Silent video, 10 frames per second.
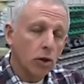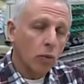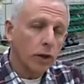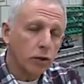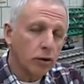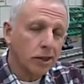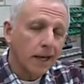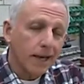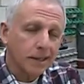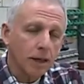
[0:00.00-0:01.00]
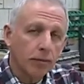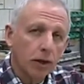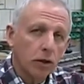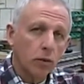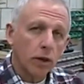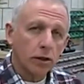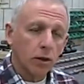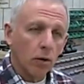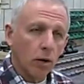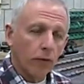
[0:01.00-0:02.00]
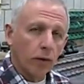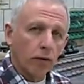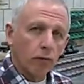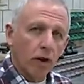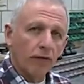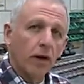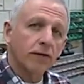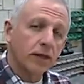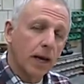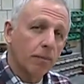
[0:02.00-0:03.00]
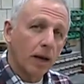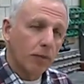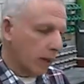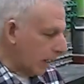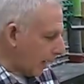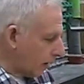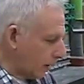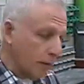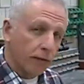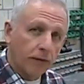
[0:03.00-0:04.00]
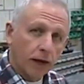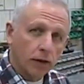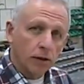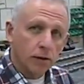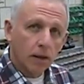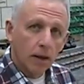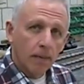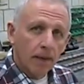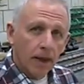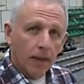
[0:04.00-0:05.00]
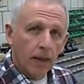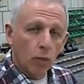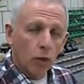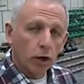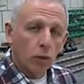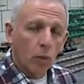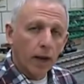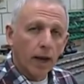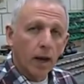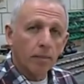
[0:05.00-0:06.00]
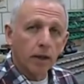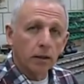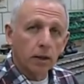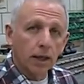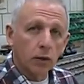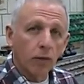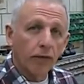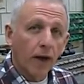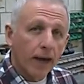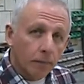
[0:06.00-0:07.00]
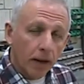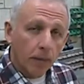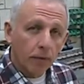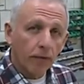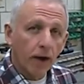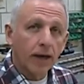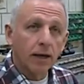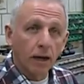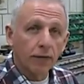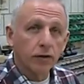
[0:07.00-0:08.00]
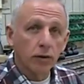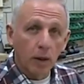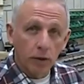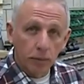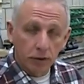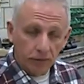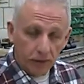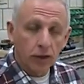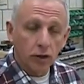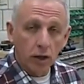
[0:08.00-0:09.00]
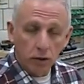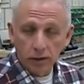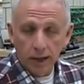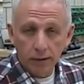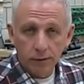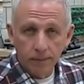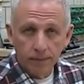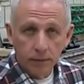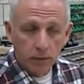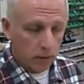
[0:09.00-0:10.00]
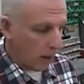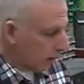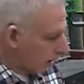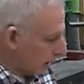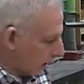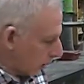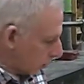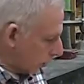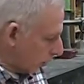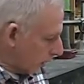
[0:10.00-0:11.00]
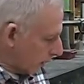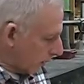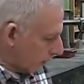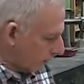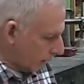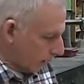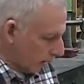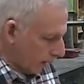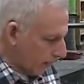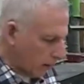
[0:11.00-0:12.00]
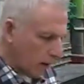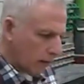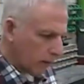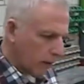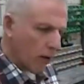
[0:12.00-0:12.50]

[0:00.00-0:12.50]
when you sand something, you want to start off with a rough enough sandpaper to get out the imperfections, and then work your way up until you get to a fine paper, fine enough so that when you put the finish on, it looks nice. Okay? So and then there are